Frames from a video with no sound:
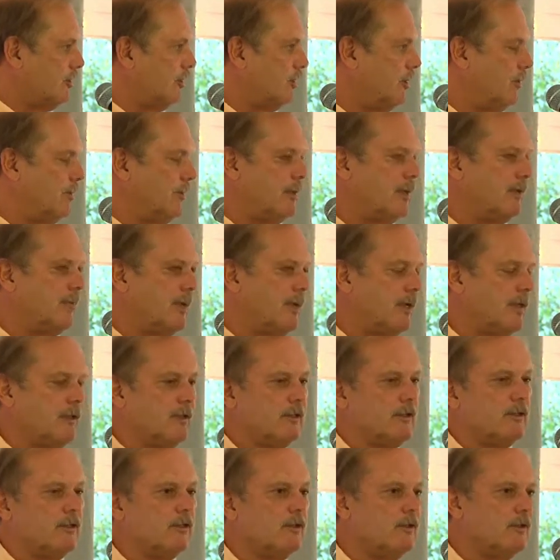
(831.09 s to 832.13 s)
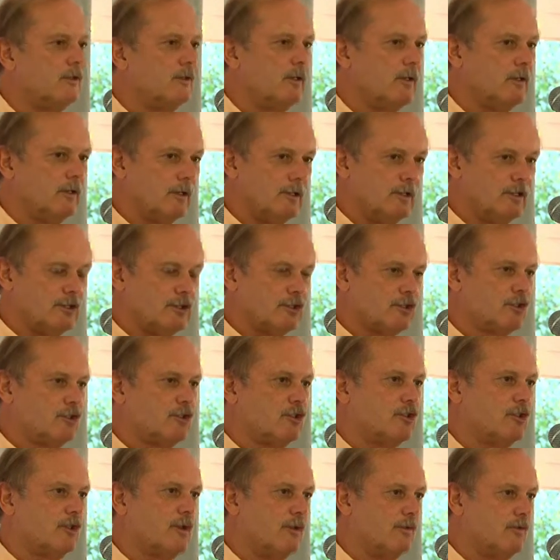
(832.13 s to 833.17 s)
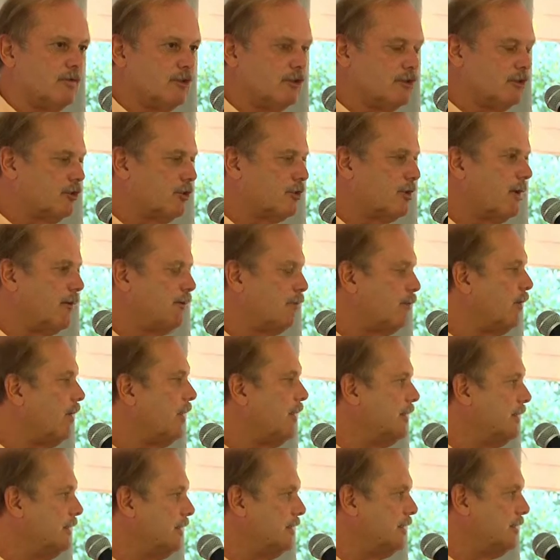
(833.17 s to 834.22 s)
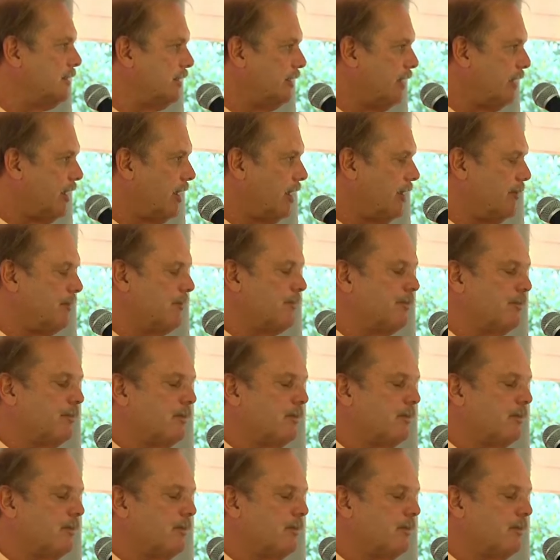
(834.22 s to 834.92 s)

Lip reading: you know, emailing her lists of the stuff I needed to get.